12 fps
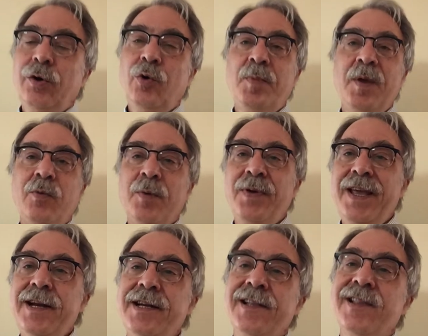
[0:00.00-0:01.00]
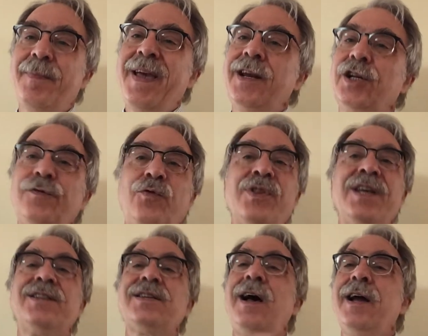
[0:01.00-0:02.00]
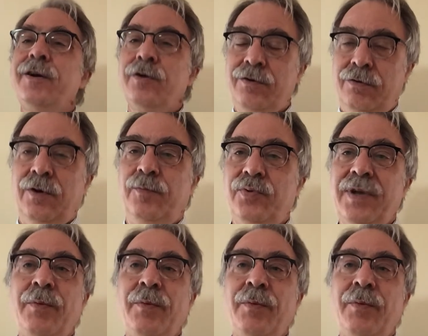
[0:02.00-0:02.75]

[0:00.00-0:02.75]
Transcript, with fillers: it would be repeated in Spanish for the entire group.